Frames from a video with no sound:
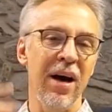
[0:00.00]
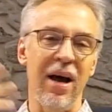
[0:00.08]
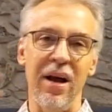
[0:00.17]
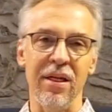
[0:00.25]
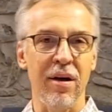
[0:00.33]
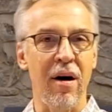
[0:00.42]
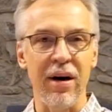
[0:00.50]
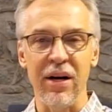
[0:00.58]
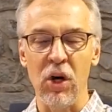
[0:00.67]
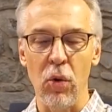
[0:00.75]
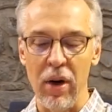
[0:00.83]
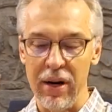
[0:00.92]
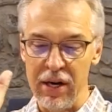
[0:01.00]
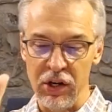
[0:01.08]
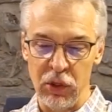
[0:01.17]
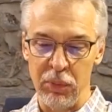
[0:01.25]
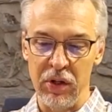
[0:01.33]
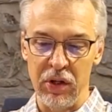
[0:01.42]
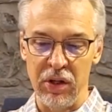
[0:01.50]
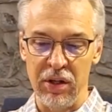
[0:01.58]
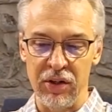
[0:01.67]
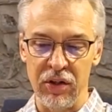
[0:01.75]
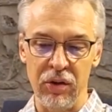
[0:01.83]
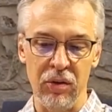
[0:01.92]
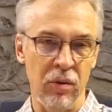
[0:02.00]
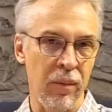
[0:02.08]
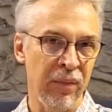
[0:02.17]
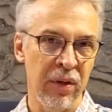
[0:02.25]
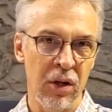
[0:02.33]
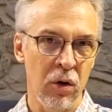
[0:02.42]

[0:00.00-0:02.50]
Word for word: and I thought, you know what, it'd just be good to